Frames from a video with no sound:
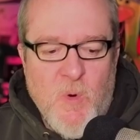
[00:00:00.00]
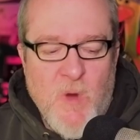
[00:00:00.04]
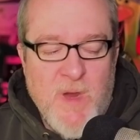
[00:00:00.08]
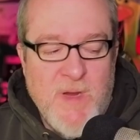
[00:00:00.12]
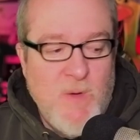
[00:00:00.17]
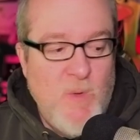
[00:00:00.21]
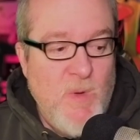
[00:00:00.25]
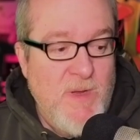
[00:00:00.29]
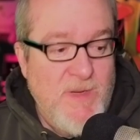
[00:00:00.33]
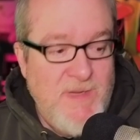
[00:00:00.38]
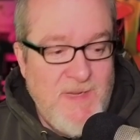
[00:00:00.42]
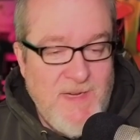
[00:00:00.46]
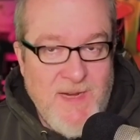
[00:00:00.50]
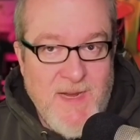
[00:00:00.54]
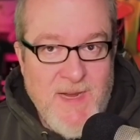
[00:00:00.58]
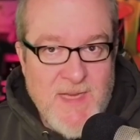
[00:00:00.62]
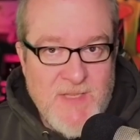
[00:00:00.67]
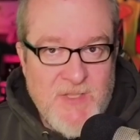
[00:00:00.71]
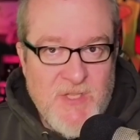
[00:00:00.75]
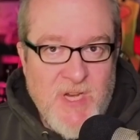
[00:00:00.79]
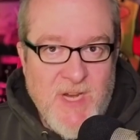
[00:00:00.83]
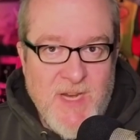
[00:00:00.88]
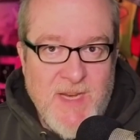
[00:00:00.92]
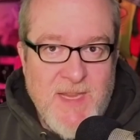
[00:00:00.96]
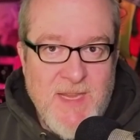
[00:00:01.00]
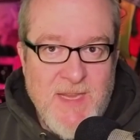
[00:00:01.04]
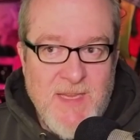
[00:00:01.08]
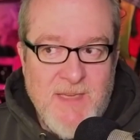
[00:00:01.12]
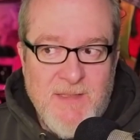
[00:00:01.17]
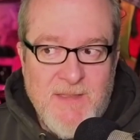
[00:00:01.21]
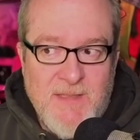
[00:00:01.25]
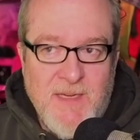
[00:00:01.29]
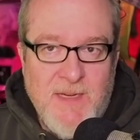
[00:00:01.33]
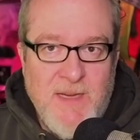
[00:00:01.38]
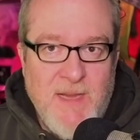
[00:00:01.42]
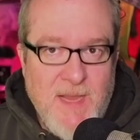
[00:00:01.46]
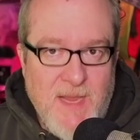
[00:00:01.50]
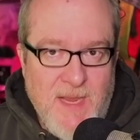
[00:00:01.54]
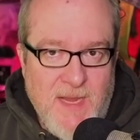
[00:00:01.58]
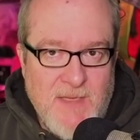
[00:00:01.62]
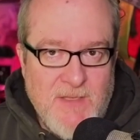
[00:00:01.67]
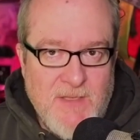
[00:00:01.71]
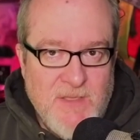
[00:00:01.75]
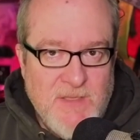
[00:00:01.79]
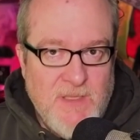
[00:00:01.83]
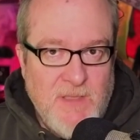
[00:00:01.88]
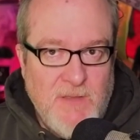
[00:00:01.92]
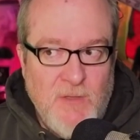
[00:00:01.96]
Quick one today. Check in today.
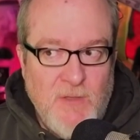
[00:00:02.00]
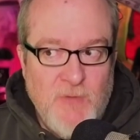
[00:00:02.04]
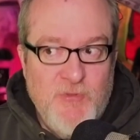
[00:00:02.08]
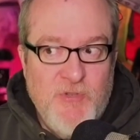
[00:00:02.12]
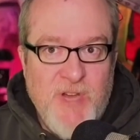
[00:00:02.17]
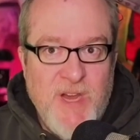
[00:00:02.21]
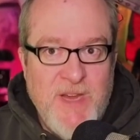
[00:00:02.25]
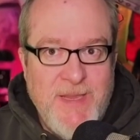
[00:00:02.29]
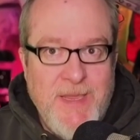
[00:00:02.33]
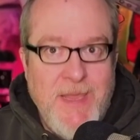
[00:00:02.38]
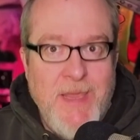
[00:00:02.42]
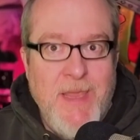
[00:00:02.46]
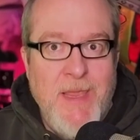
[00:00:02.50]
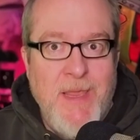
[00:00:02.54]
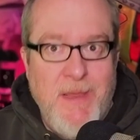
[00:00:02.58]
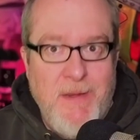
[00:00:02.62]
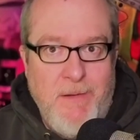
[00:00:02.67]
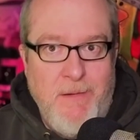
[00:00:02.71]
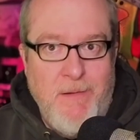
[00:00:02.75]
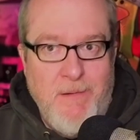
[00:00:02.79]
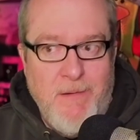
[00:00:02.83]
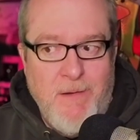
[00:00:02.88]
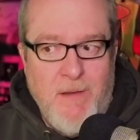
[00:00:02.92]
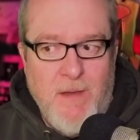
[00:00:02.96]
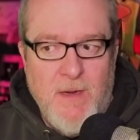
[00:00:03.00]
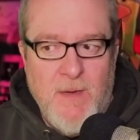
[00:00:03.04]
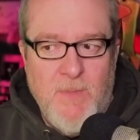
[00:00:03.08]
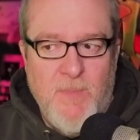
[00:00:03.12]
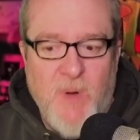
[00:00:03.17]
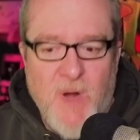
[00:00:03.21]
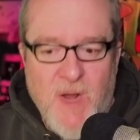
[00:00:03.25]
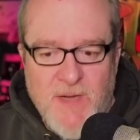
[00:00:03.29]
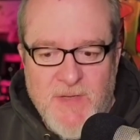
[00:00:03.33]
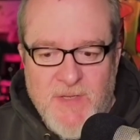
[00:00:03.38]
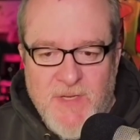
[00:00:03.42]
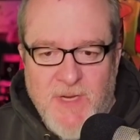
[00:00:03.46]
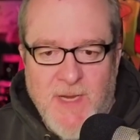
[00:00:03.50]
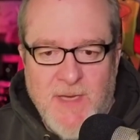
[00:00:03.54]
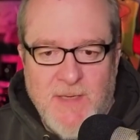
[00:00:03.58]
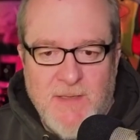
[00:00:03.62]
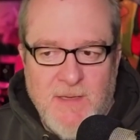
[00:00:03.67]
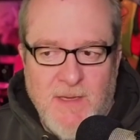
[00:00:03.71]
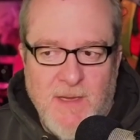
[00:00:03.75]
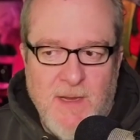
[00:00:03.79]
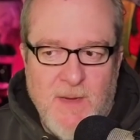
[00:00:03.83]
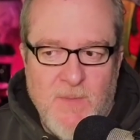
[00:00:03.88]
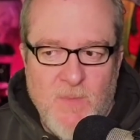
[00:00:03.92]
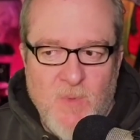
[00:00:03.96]
Just a little check in on a project
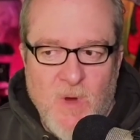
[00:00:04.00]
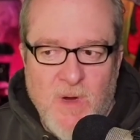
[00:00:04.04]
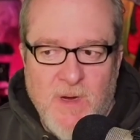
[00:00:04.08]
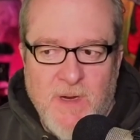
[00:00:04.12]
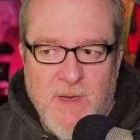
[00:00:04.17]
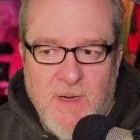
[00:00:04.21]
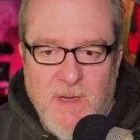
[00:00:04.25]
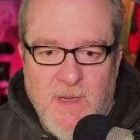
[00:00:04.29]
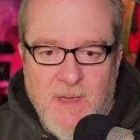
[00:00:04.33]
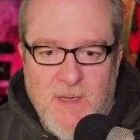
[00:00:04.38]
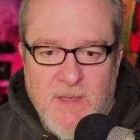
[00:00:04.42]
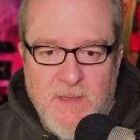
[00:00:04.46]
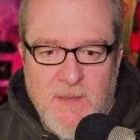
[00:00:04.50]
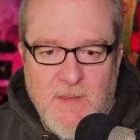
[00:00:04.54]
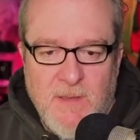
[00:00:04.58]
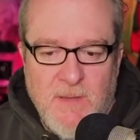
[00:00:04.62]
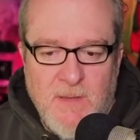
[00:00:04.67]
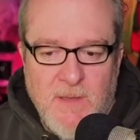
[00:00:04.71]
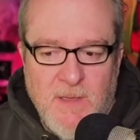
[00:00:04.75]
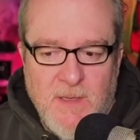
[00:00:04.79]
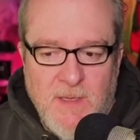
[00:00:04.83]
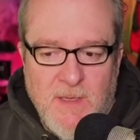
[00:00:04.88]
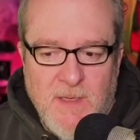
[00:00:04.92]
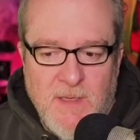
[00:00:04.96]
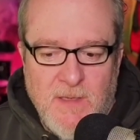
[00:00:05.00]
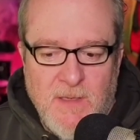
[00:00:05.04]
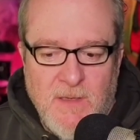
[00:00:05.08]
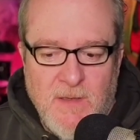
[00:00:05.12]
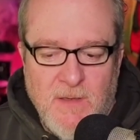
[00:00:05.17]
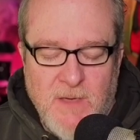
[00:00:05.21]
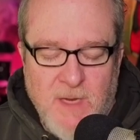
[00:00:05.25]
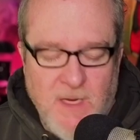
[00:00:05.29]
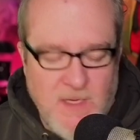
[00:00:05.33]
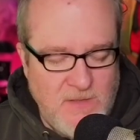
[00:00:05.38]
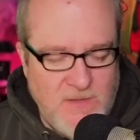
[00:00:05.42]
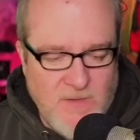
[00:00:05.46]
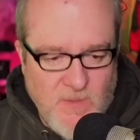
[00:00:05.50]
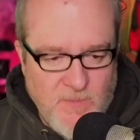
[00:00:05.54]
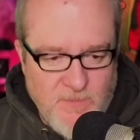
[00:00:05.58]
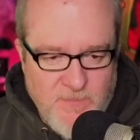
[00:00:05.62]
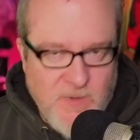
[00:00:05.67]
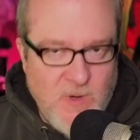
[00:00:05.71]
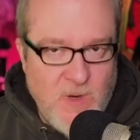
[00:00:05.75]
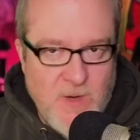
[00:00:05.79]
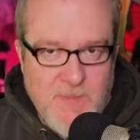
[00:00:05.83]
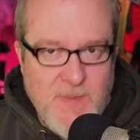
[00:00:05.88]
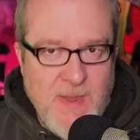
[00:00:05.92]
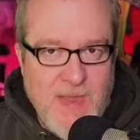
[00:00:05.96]
I'm working on. Okay, so
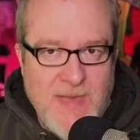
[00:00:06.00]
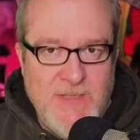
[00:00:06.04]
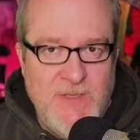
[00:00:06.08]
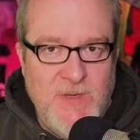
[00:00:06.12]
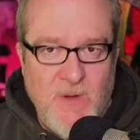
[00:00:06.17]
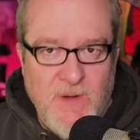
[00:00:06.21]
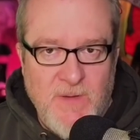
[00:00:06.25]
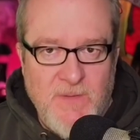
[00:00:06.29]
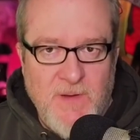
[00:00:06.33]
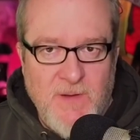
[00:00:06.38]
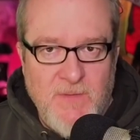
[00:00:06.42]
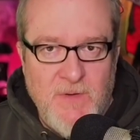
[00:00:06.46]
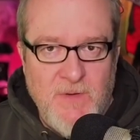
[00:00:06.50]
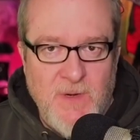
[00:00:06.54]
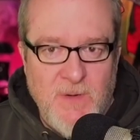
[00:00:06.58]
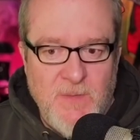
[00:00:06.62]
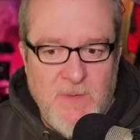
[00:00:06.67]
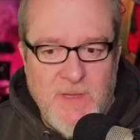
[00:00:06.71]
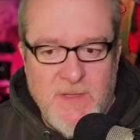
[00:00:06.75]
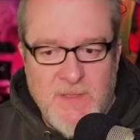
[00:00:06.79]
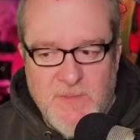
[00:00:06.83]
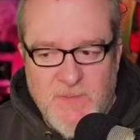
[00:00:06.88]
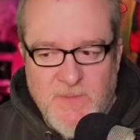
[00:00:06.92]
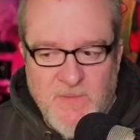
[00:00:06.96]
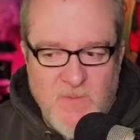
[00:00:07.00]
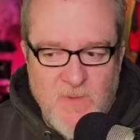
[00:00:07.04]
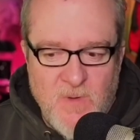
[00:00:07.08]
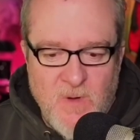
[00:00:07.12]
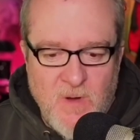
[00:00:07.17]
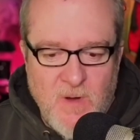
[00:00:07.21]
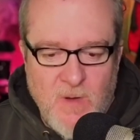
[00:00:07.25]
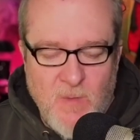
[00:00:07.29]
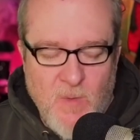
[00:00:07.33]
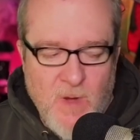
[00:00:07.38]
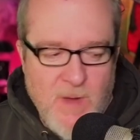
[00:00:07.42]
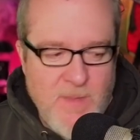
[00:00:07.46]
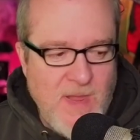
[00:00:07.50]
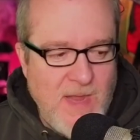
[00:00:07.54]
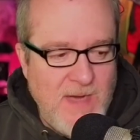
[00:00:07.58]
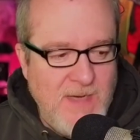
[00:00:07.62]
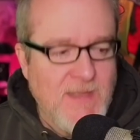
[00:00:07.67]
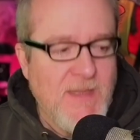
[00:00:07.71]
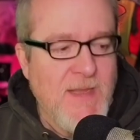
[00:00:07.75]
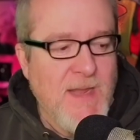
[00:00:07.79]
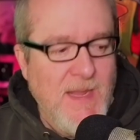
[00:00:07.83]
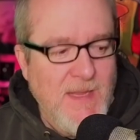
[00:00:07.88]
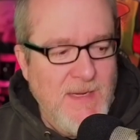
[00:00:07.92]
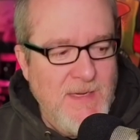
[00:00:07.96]
quick backstory if you haven't heard about this before. Way back
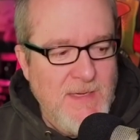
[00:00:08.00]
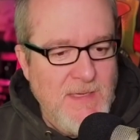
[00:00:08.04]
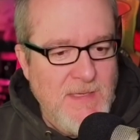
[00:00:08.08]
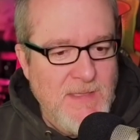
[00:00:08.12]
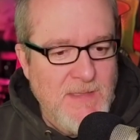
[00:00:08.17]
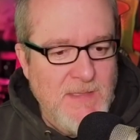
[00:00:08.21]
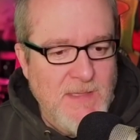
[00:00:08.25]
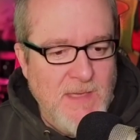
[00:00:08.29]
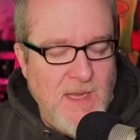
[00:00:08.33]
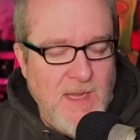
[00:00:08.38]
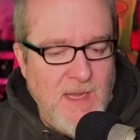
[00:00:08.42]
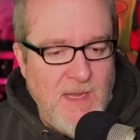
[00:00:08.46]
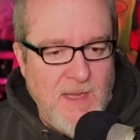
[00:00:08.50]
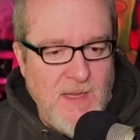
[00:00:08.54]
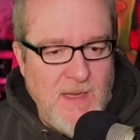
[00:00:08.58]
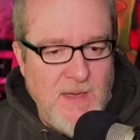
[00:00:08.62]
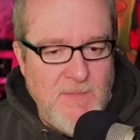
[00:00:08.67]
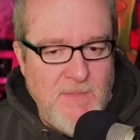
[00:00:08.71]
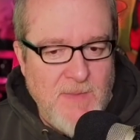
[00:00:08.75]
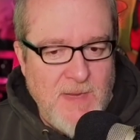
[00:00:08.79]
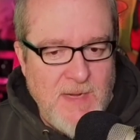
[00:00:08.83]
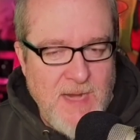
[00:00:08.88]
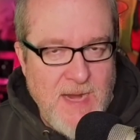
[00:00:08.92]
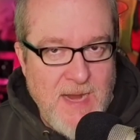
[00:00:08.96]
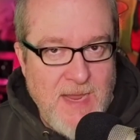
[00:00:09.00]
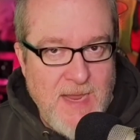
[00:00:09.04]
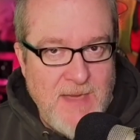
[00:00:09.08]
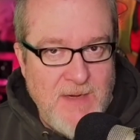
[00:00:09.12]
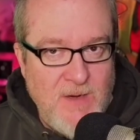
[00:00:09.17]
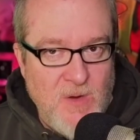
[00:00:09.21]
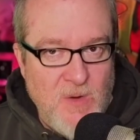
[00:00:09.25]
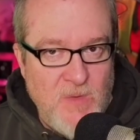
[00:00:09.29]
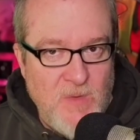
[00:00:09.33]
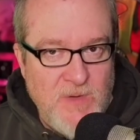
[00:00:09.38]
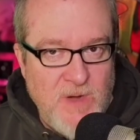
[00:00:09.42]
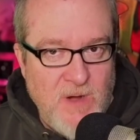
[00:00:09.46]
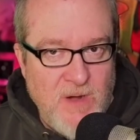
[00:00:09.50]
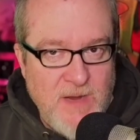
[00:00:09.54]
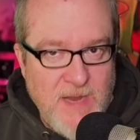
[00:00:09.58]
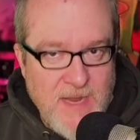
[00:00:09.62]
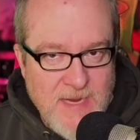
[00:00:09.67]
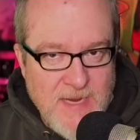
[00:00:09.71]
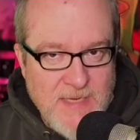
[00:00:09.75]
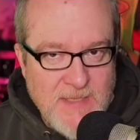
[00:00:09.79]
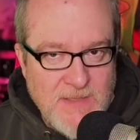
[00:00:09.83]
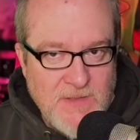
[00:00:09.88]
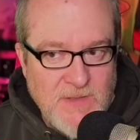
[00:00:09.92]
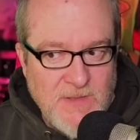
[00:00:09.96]
in the 80s, my dad owned
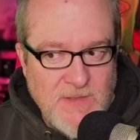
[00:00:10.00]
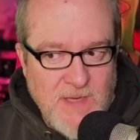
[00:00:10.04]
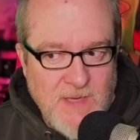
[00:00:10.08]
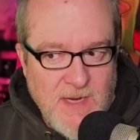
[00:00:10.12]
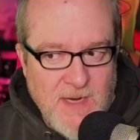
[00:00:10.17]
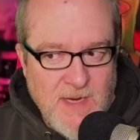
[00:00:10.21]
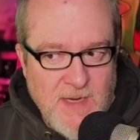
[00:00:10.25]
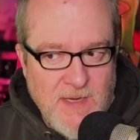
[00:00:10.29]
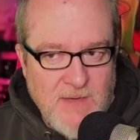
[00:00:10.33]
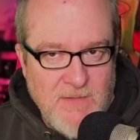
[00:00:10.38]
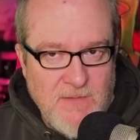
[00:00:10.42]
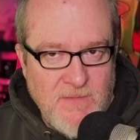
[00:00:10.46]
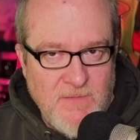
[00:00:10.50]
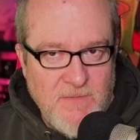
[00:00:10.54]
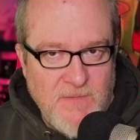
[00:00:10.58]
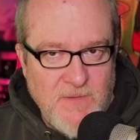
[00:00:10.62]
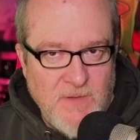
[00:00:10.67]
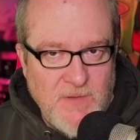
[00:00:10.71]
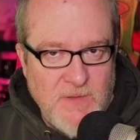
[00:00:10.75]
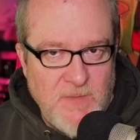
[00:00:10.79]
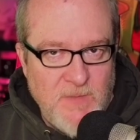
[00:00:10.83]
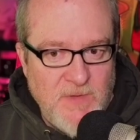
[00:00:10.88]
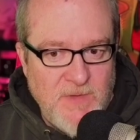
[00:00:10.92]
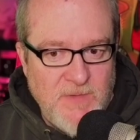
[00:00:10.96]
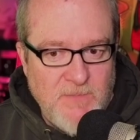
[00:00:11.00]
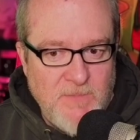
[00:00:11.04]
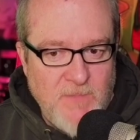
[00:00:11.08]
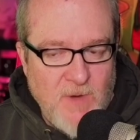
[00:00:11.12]
arcades and filled them with